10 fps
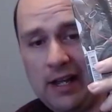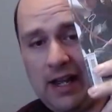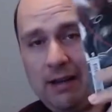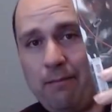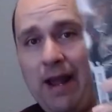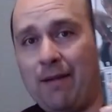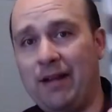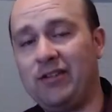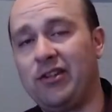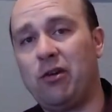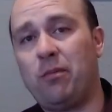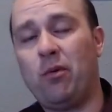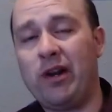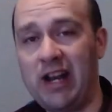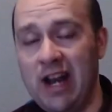a Batman zero
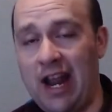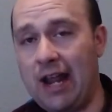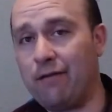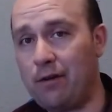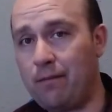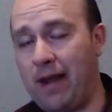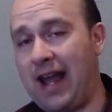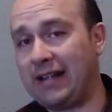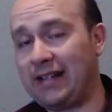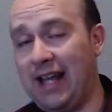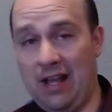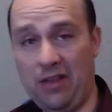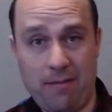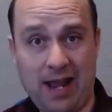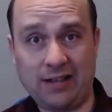point in every pack that had
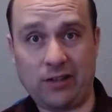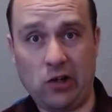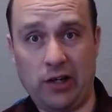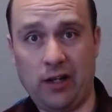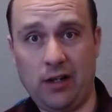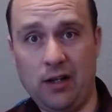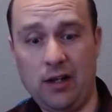the mask on it,